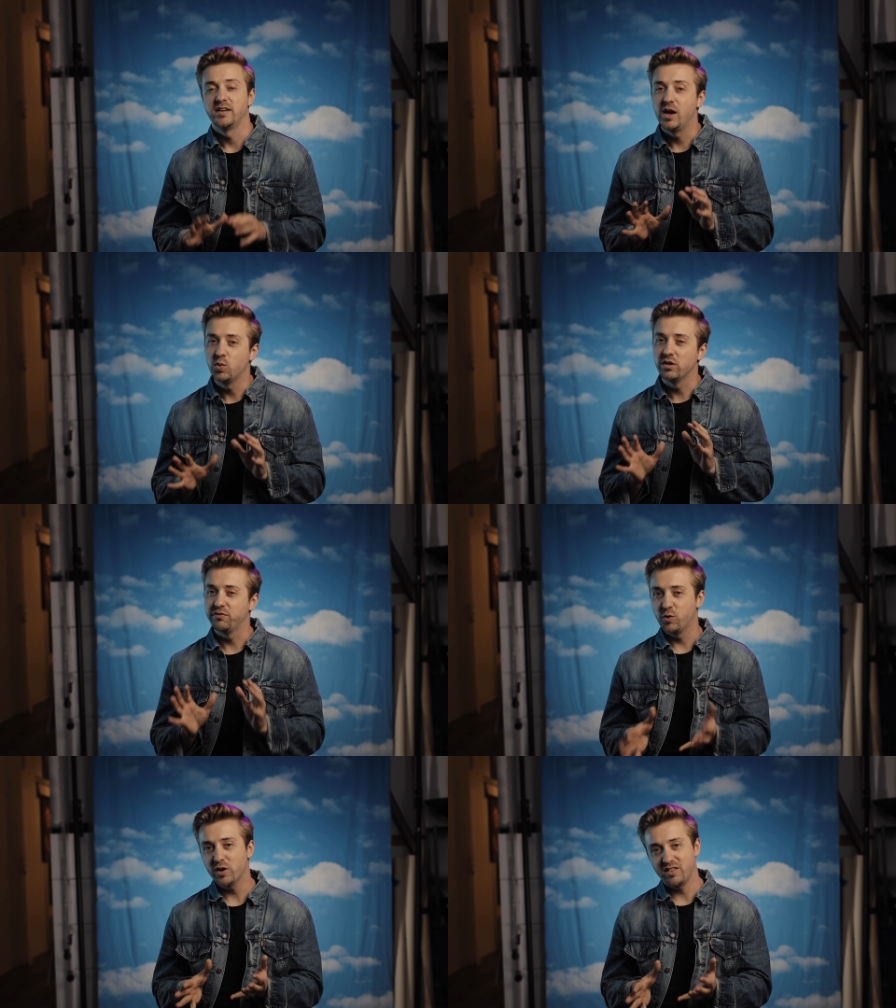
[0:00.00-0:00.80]
Now, where the
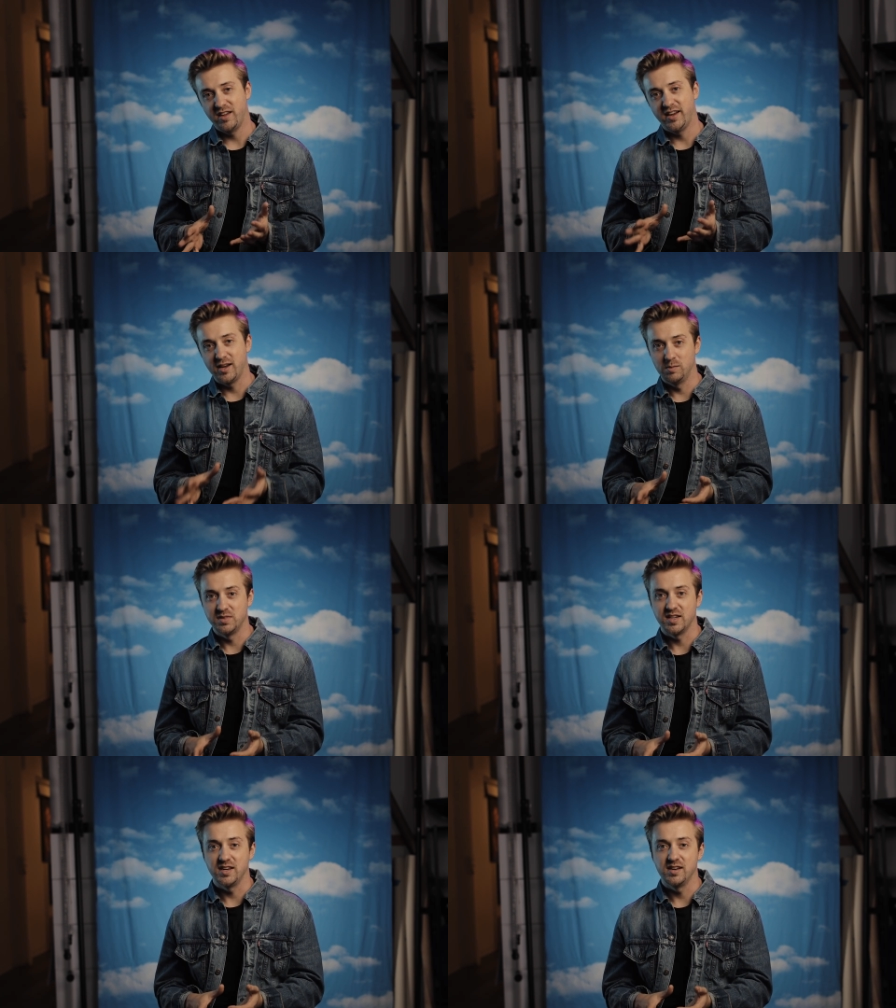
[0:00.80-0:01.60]
fourth light
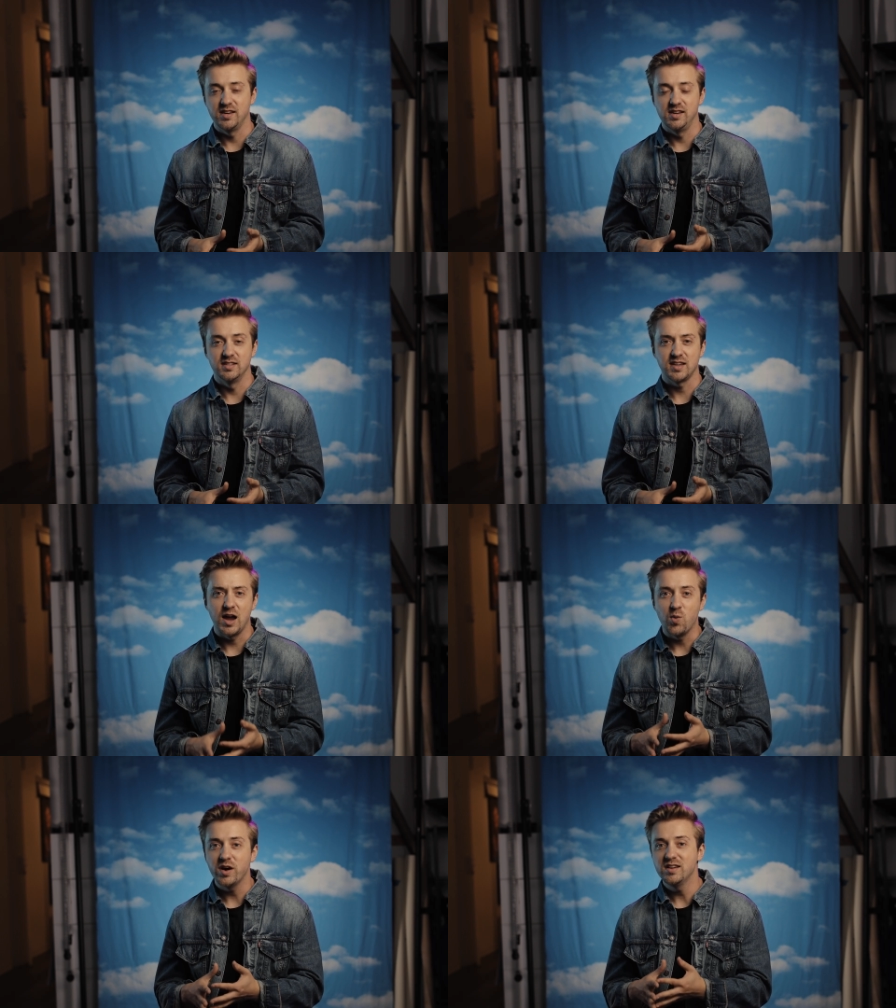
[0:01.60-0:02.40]
comes in is
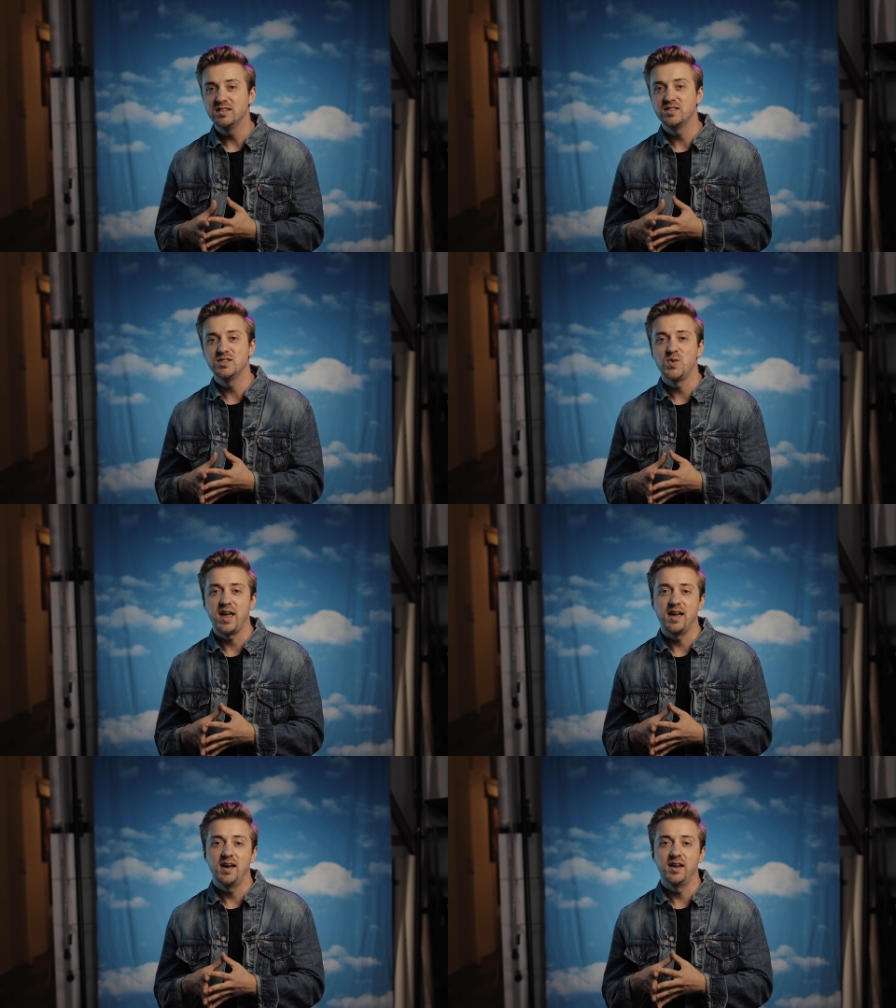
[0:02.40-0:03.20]
I wanted to
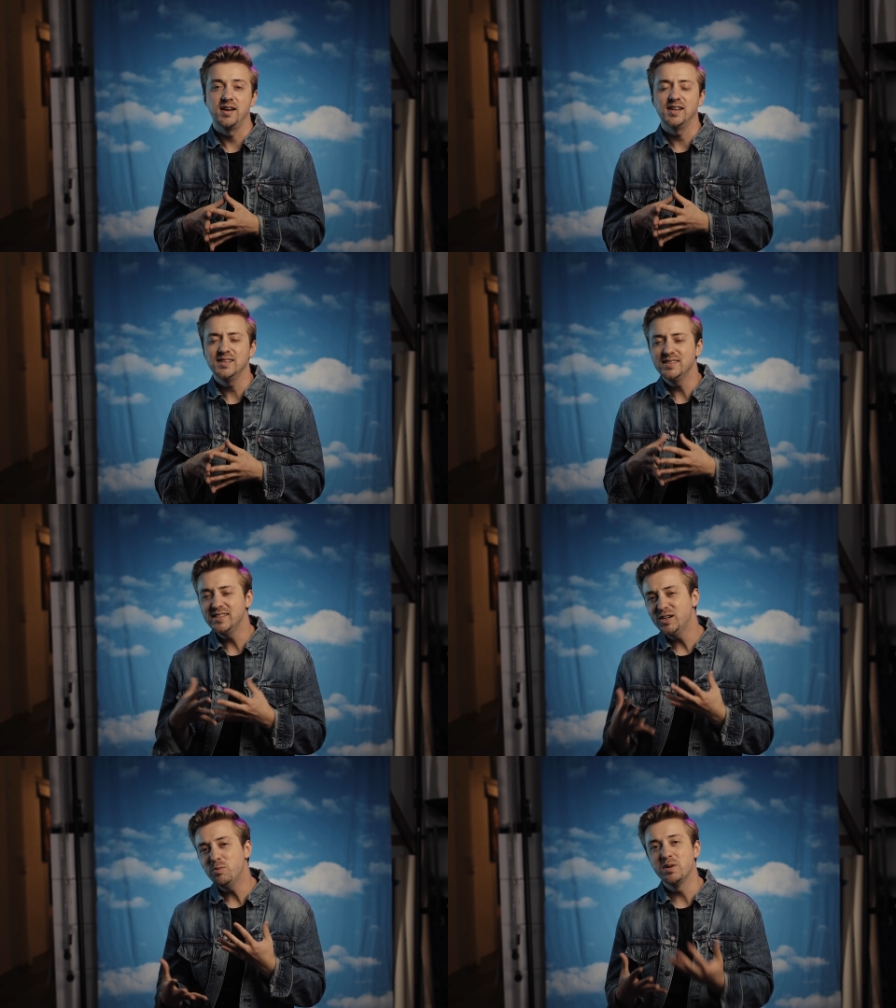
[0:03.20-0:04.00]
add a
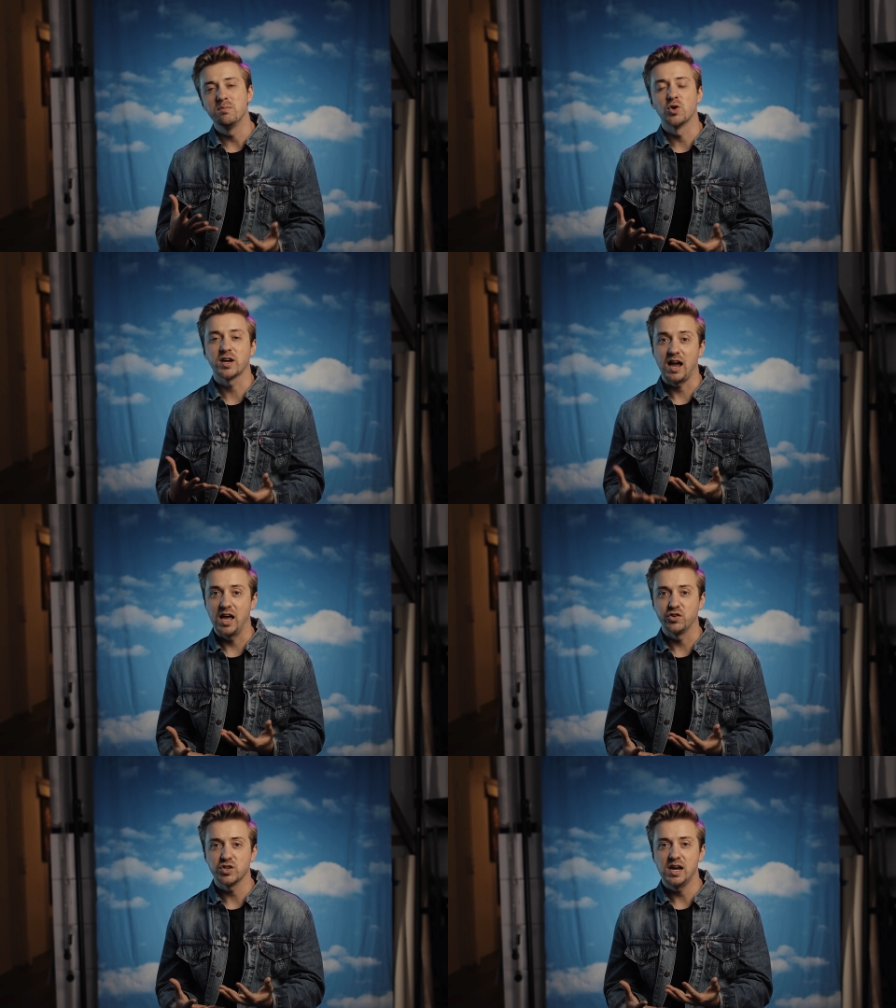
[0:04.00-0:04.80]
little bit more
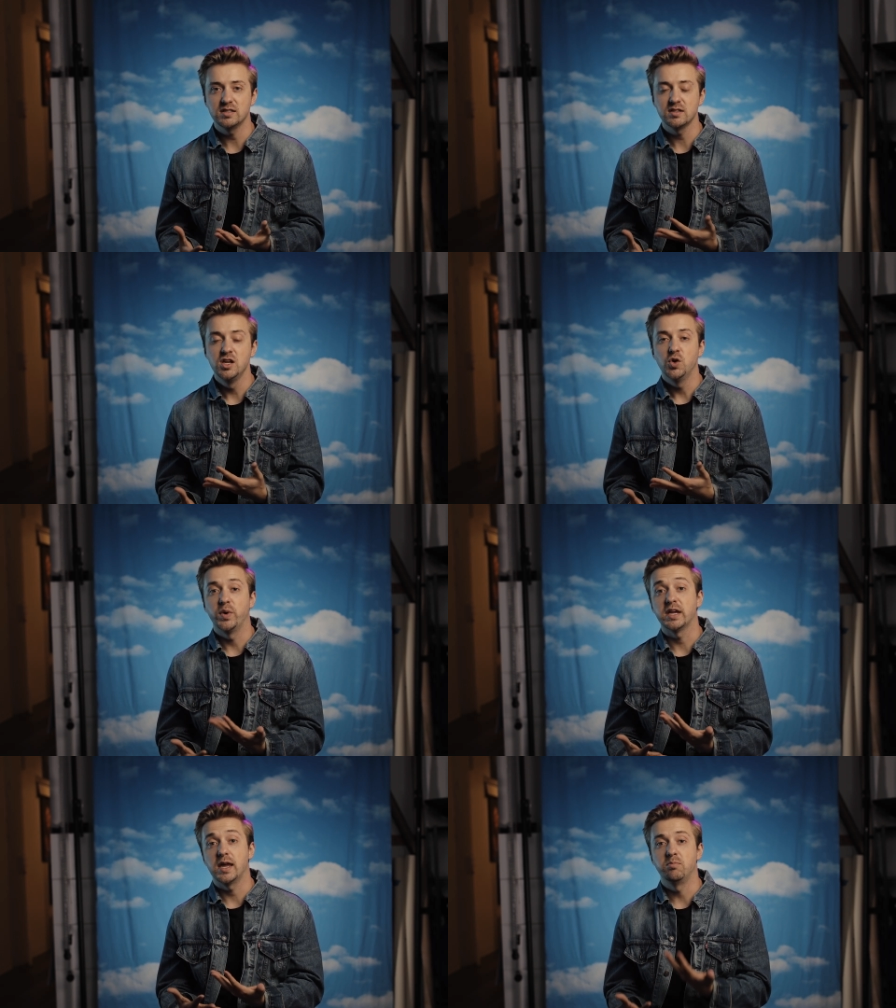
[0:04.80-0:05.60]
contrast
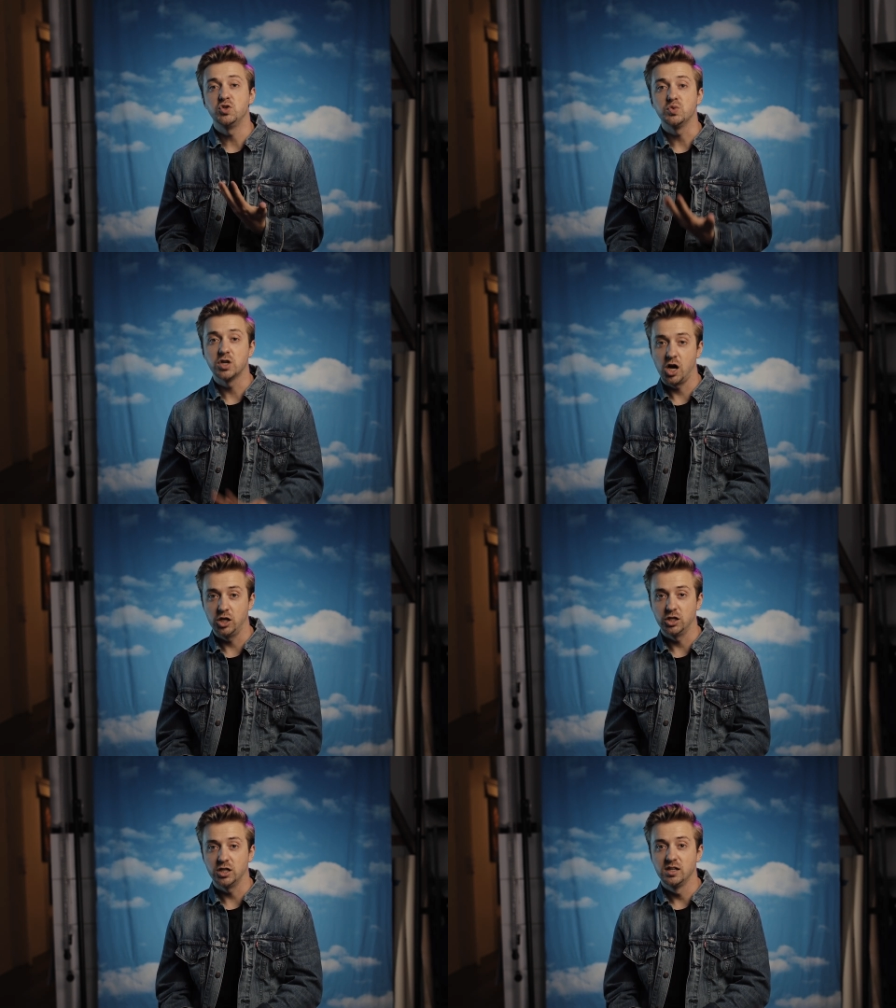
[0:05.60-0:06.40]
when it came to
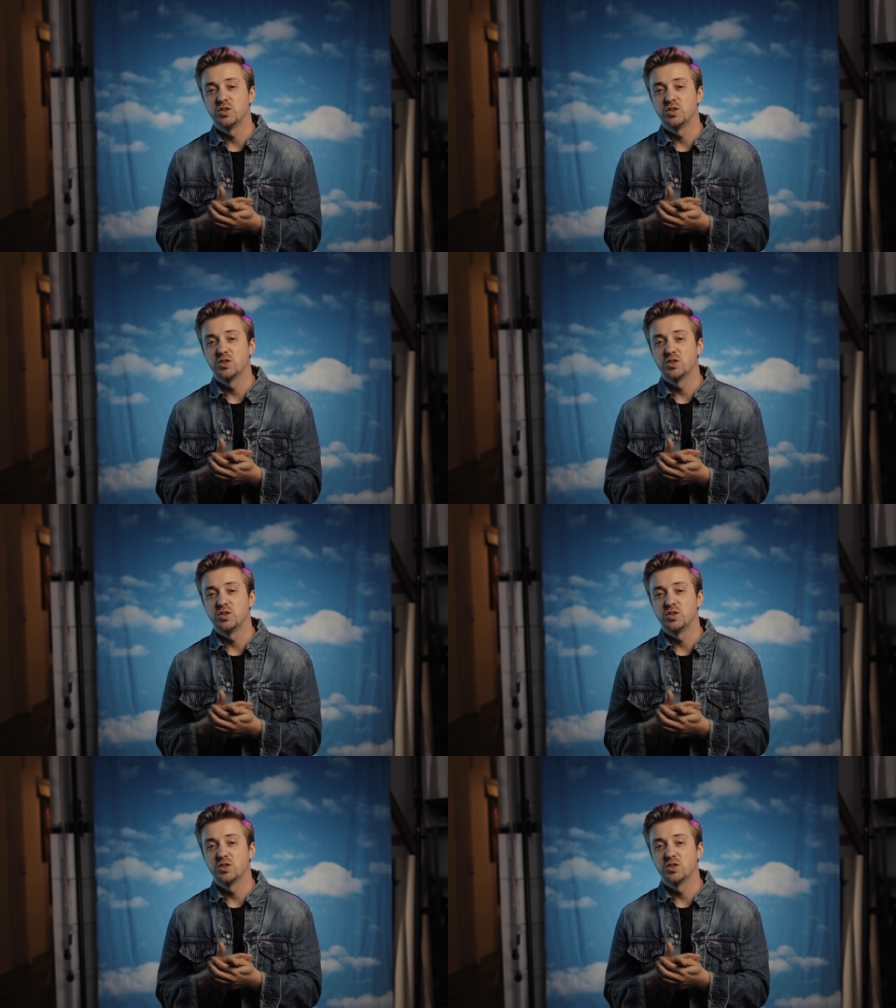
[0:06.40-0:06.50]
color.